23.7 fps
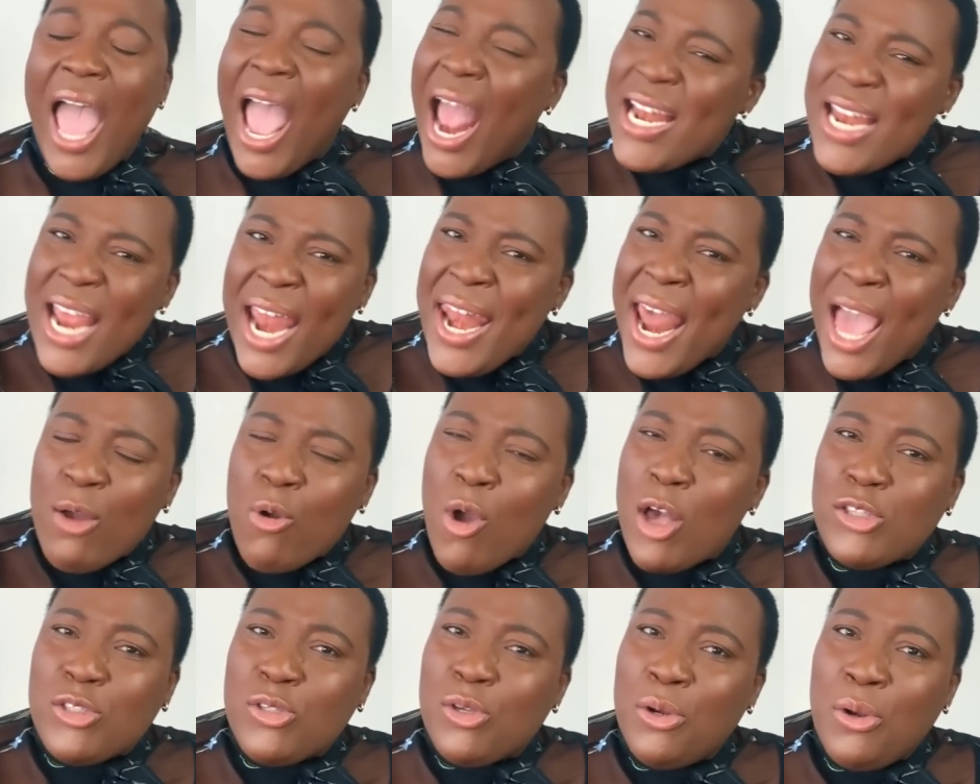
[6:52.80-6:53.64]
didn't
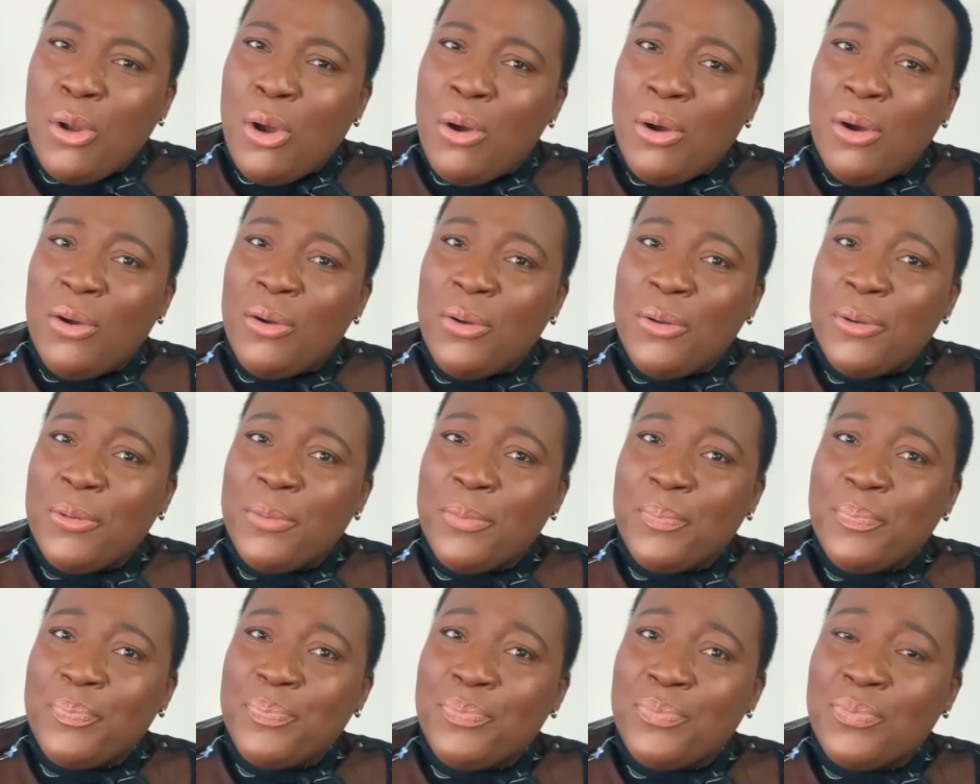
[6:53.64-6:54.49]
know so no.
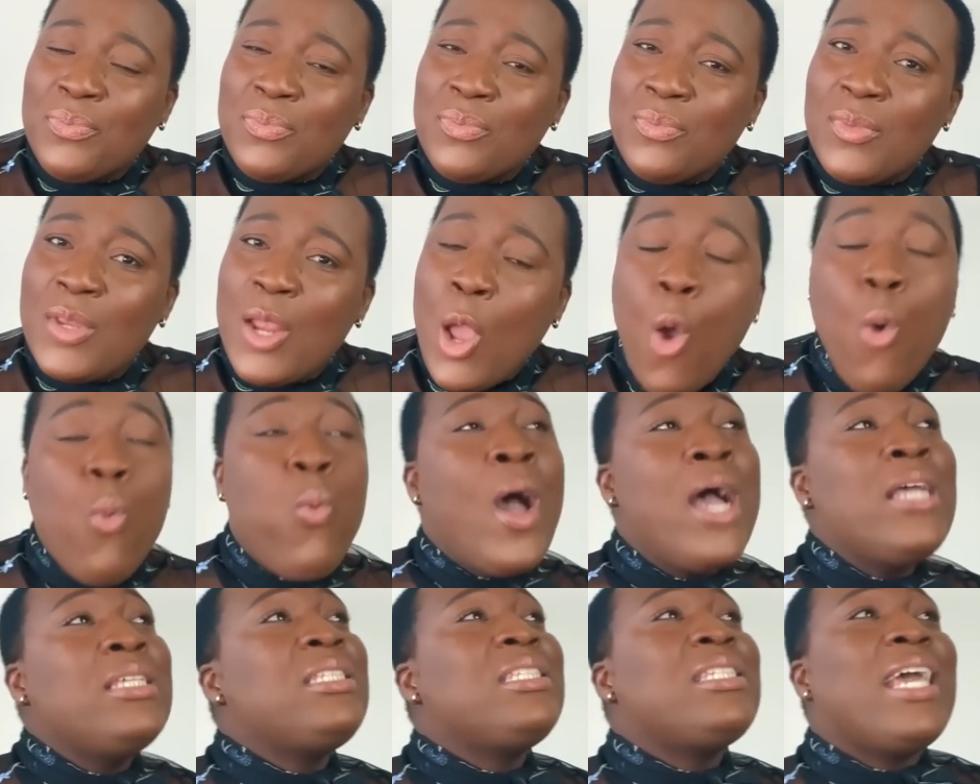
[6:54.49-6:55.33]

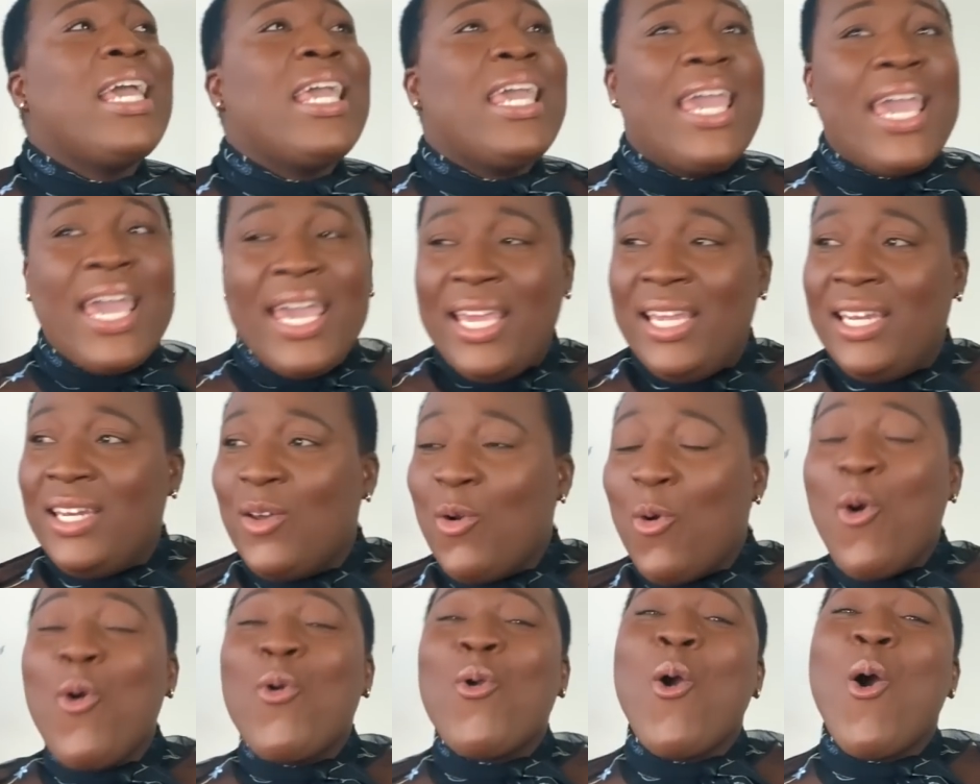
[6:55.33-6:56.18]
Once again,
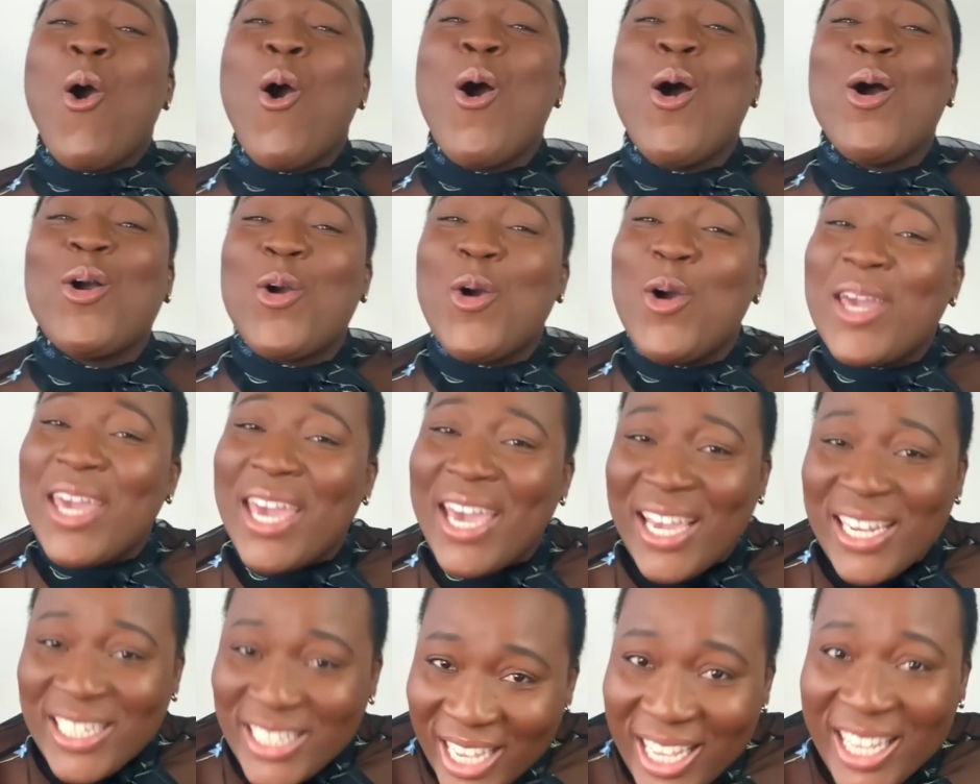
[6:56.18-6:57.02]
uko hoko
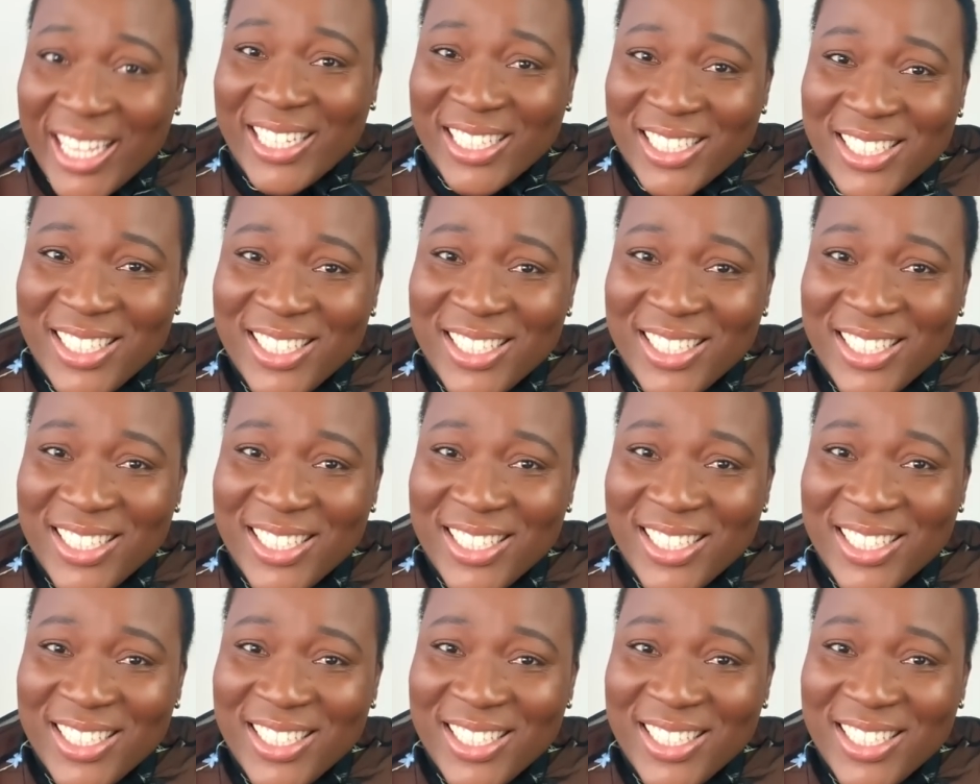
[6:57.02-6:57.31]
yede.